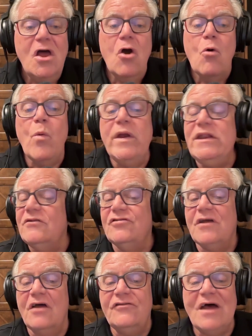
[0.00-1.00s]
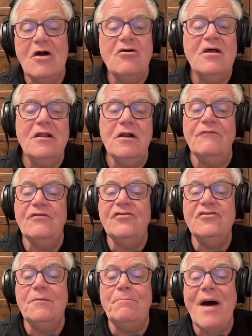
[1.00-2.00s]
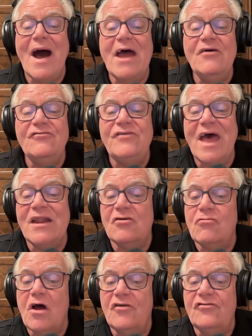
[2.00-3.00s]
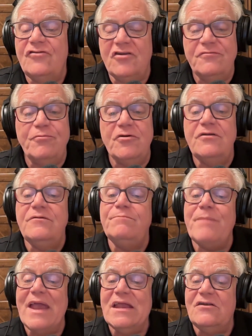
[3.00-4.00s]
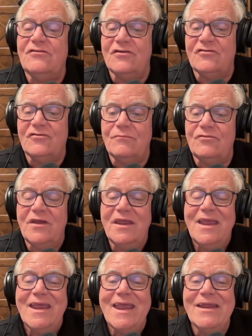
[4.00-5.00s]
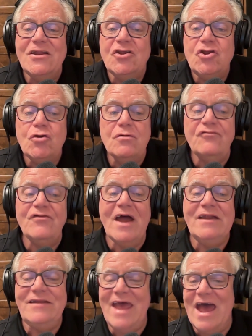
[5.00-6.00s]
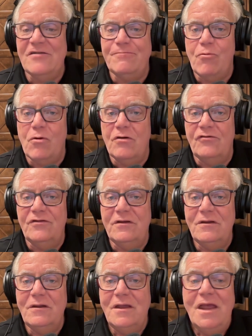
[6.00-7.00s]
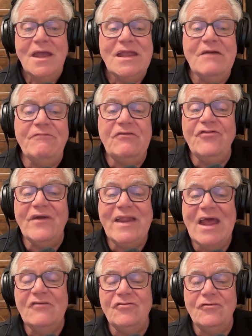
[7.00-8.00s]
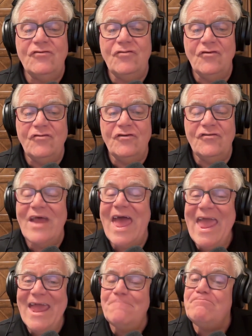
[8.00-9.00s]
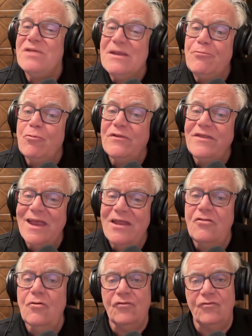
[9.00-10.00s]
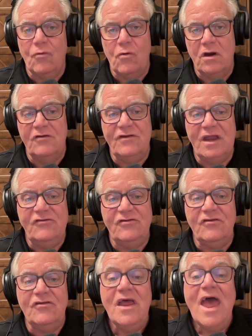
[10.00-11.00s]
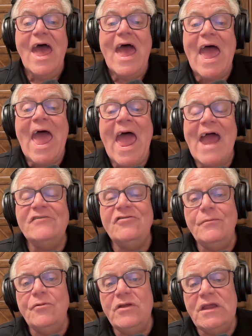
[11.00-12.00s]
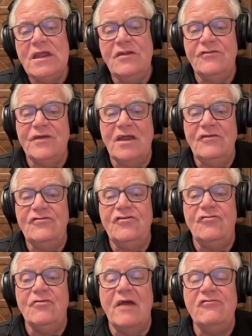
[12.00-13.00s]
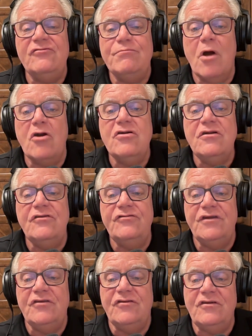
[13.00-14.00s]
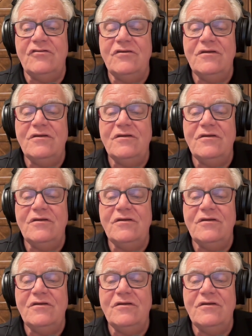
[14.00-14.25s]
We discuss how KlariVis compiles data across disparate banking systems into unified dashboards, giving financial institutions and people within those organizations actionable insights to drive smarter decisions,